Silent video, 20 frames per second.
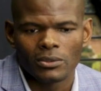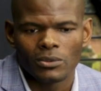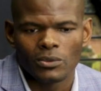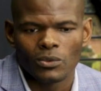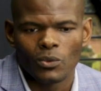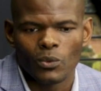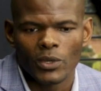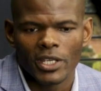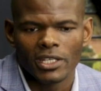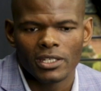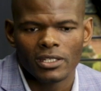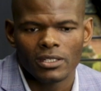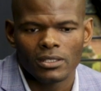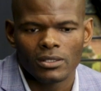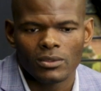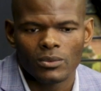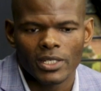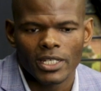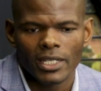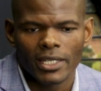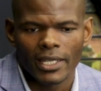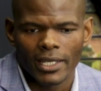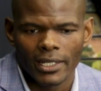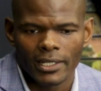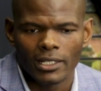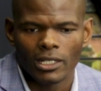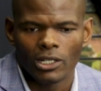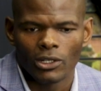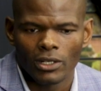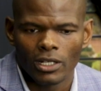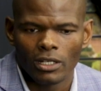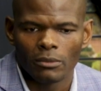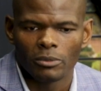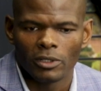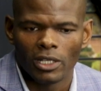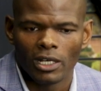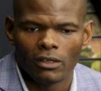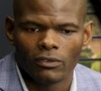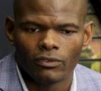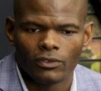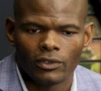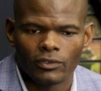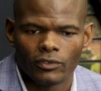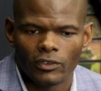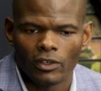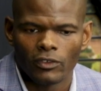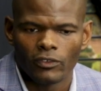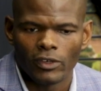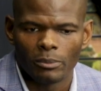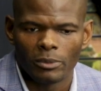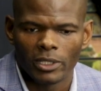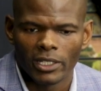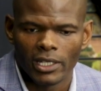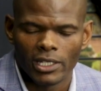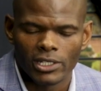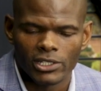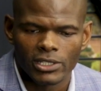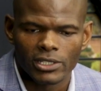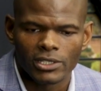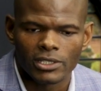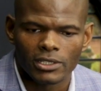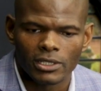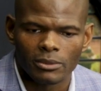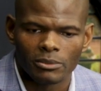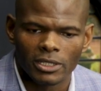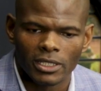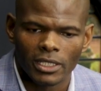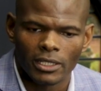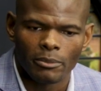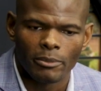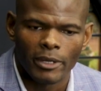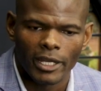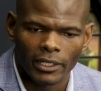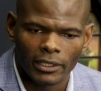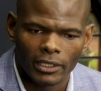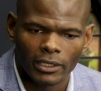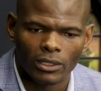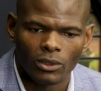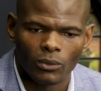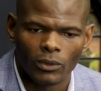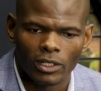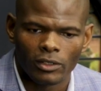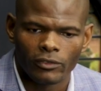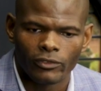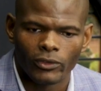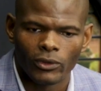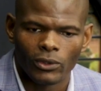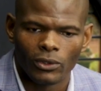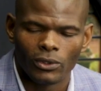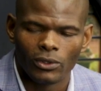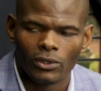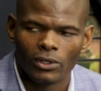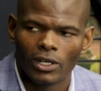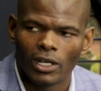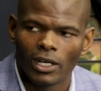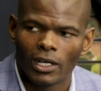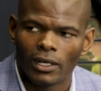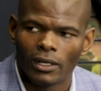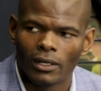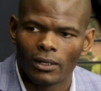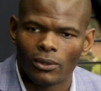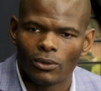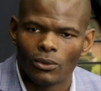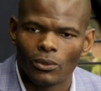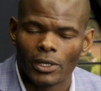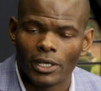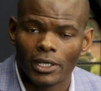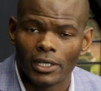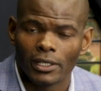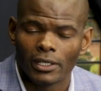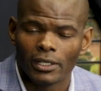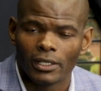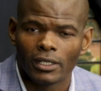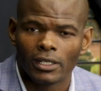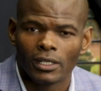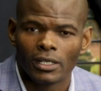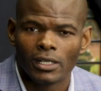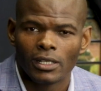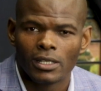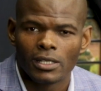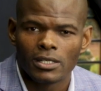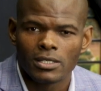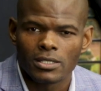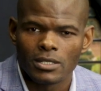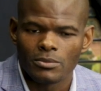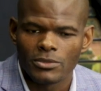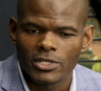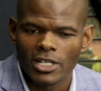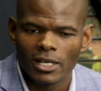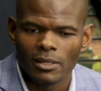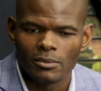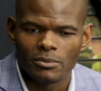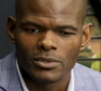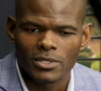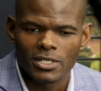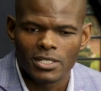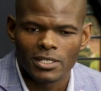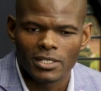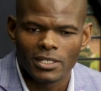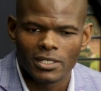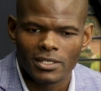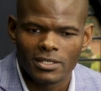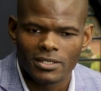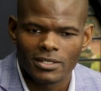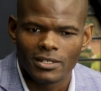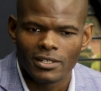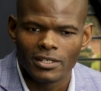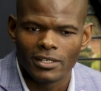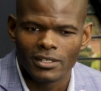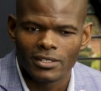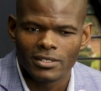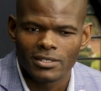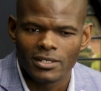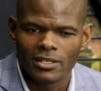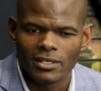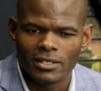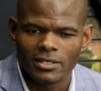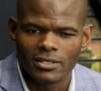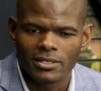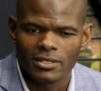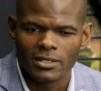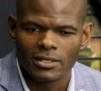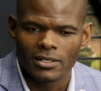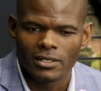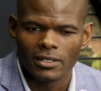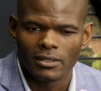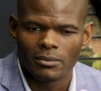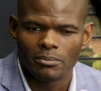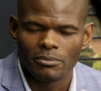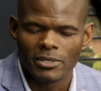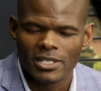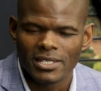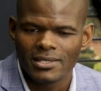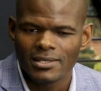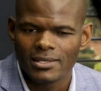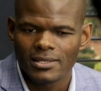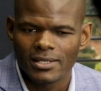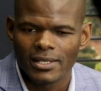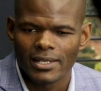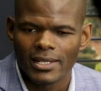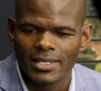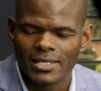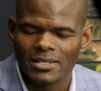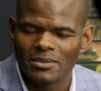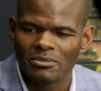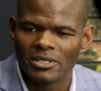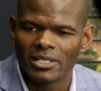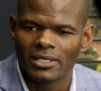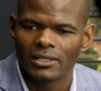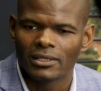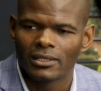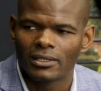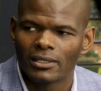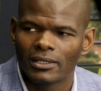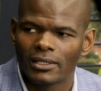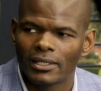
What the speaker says: We get a lot of applications. I mean, at a bank that I work for, where sometimes it's a business that hasn't been